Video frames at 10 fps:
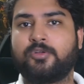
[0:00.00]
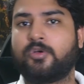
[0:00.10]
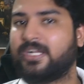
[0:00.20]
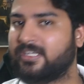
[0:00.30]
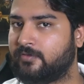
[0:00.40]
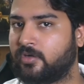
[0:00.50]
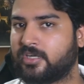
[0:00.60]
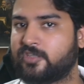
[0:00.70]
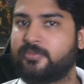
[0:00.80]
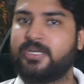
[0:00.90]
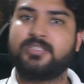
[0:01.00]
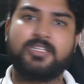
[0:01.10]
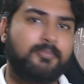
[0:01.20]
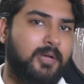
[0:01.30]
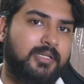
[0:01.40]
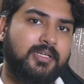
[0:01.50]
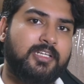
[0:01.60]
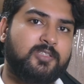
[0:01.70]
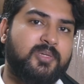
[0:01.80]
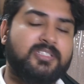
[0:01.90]
or any work experience, any practical
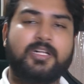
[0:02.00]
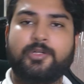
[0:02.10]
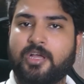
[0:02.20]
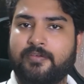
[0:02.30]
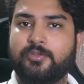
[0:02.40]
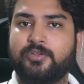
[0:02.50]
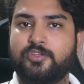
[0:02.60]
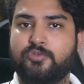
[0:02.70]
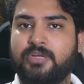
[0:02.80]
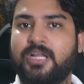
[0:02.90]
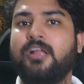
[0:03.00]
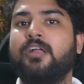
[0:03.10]
experience that you have in your resume?